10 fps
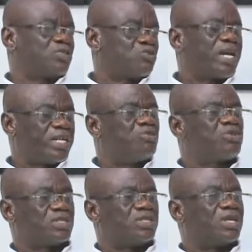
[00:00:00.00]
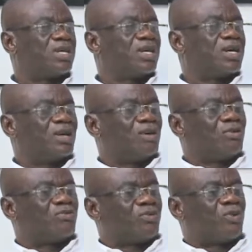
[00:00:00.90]
That is what I used
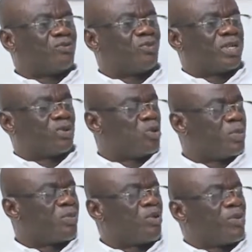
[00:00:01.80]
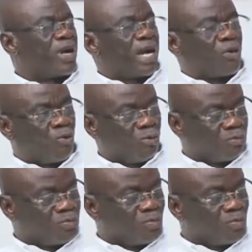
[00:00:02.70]
for the good people of Ankako.